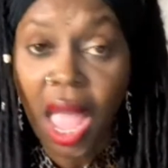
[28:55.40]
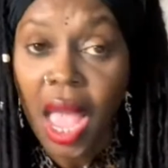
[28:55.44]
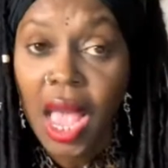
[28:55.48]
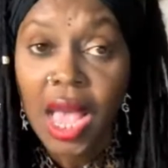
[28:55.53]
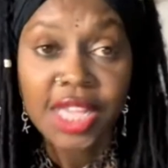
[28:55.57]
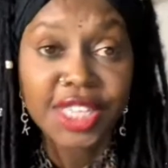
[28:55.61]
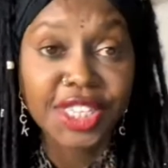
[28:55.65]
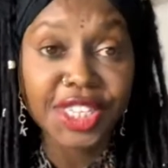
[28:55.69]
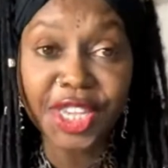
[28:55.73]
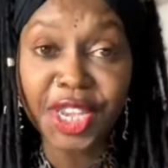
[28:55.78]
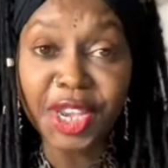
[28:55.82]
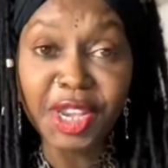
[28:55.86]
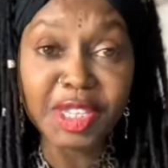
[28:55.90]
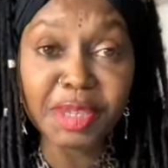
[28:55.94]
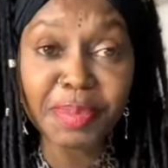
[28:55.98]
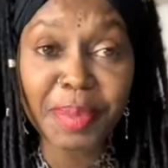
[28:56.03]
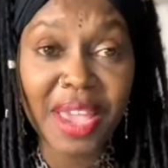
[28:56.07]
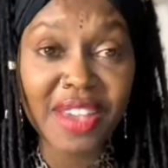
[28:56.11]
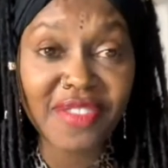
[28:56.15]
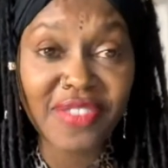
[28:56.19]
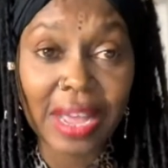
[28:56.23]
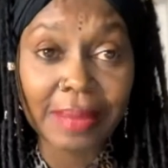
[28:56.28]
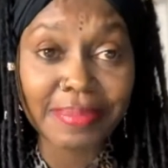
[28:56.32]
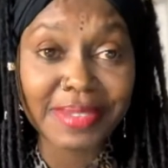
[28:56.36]
Excuse me
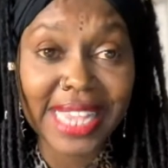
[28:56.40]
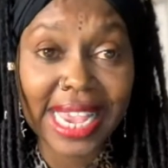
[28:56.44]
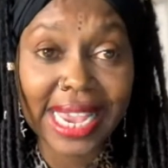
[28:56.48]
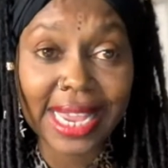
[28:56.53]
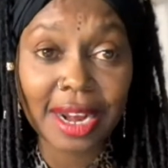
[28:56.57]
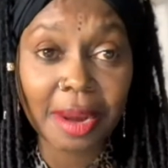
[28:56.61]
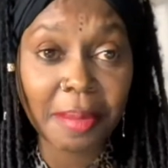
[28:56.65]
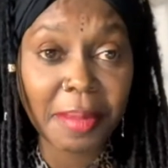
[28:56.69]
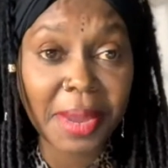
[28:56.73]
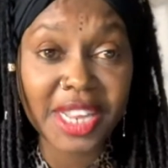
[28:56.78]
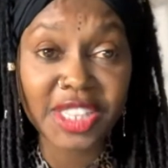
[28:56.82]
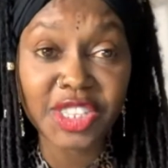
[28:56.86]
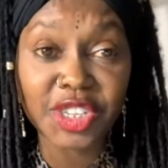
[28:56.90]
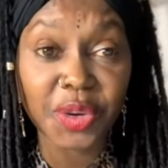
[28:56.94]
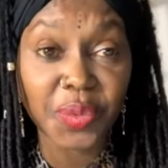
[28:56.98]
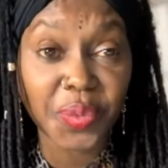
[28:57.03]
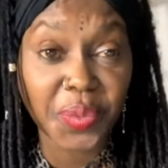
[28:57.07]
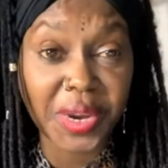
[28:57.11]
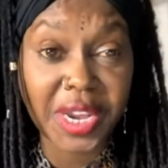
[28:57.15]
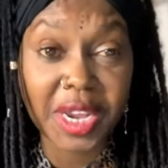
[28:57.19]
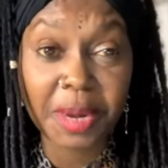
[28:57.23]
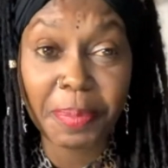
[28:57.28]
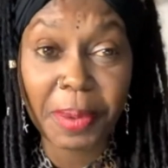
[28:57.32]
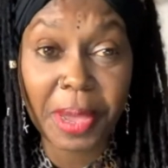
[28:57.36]
if I'm taking a minute to
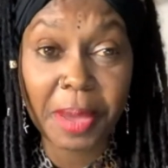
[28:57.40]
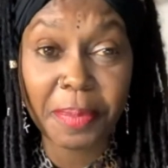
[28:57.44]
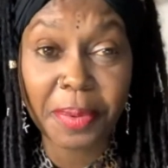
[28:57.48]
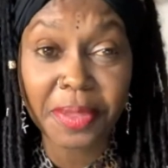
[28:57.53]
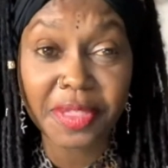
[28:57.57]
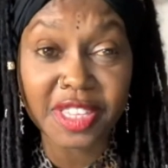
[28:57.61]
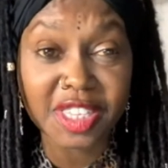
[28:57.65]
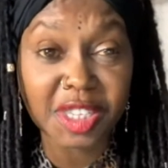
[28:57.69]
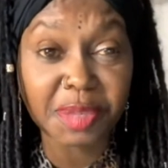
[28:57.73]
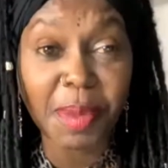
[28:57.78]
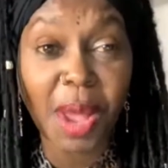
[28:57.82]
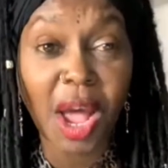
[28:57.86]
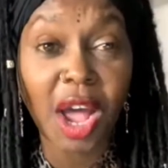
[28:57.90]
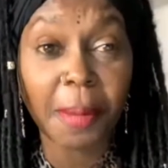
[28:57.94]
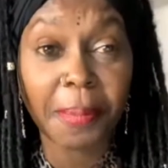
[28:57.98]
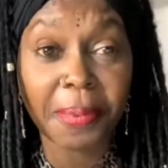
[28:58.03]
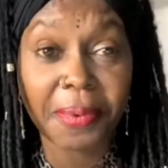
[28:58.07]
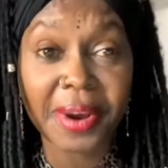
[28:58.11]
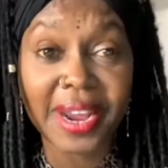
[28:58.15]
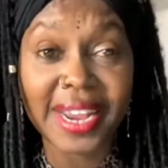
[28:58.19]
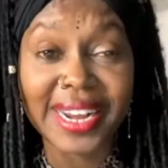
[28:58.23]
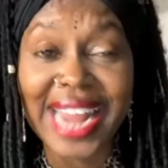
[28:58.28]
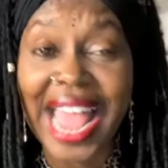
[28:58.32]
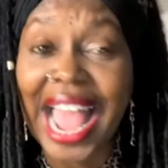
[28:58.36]
read people the small
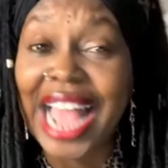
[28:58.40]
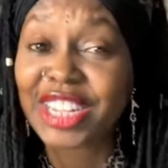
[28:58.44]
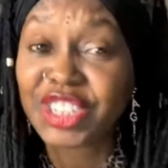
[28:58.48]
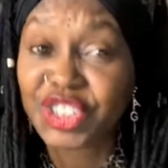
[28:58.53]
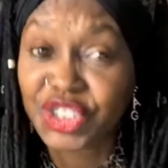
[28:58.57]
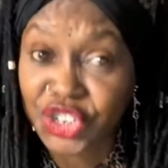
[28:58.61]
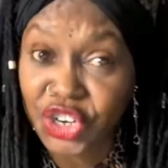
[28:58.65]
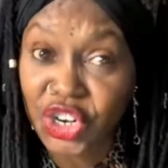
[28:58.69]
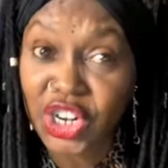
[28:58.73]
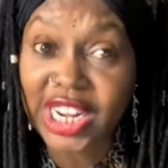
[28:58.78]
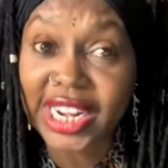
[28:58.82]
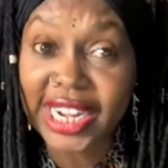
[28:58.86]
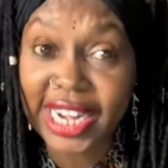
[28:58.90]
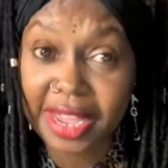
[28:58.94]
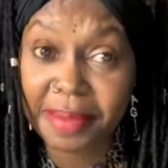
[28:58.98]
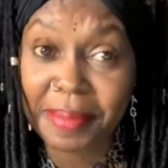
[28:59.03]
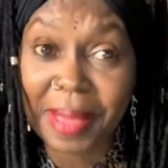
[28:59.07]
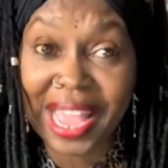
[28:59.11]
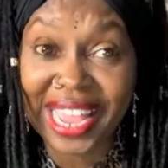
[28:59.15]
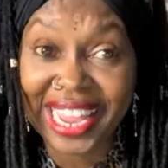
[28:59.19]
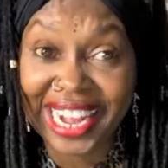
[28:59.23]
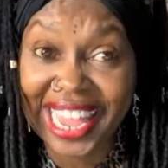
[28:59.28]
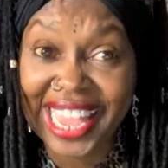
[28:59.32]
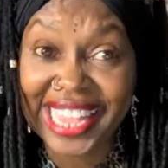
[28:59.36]
print. I surely need
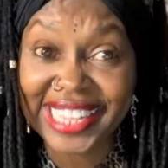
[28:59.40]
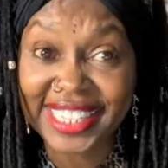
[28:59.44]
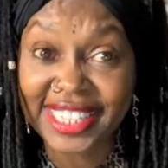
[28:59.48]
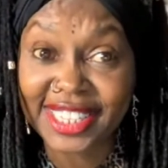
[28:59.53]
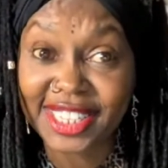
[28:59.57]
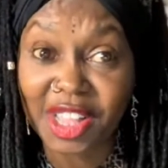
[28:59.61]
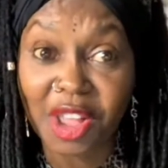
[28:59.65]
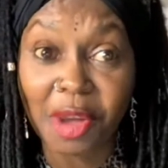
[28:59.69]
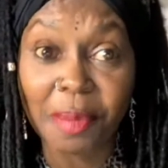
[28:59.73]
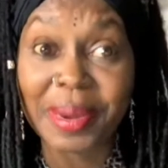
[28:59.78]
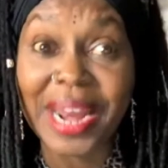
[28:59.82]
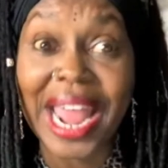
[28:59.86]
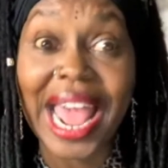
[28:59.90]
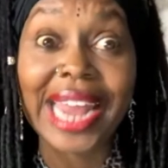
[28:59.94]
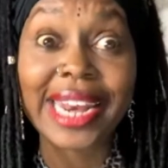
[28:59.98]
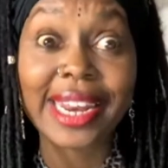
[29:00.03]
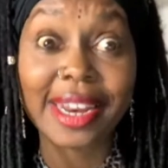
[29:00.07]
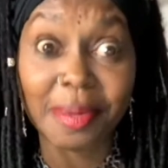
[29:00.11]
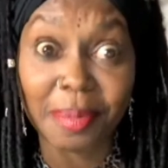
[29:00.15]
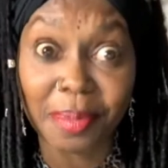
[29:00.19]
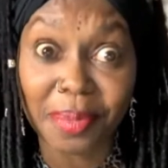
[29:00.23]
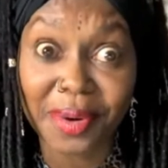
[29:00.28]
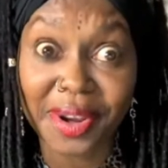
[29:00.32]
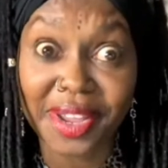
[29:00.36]
my glasses on, but I
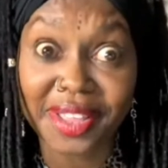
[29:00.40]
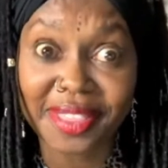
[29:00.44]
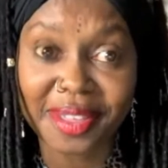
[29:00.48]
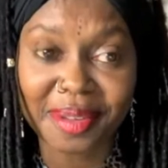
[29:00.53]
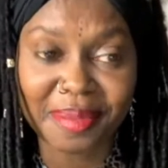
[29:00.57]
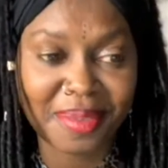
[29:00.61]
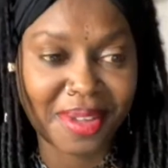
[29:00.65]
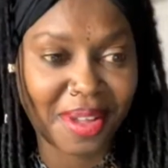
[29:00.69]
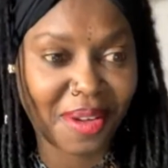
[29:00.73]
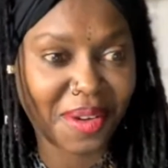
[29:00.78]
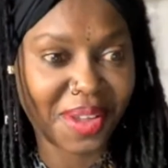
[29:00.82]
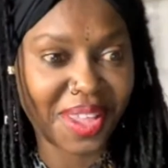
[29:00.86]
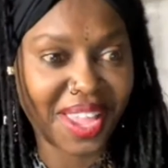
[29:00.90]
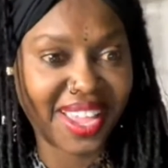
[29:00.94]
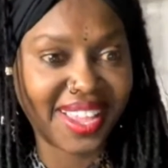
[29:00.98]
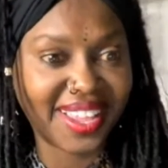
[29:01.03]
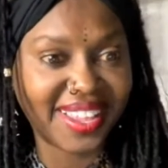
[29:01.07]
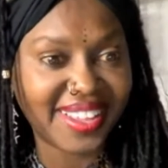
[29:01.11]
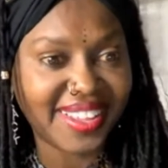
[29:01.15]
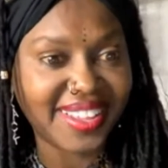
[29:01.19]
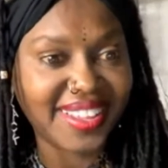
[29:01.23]
didn't bring them, okay?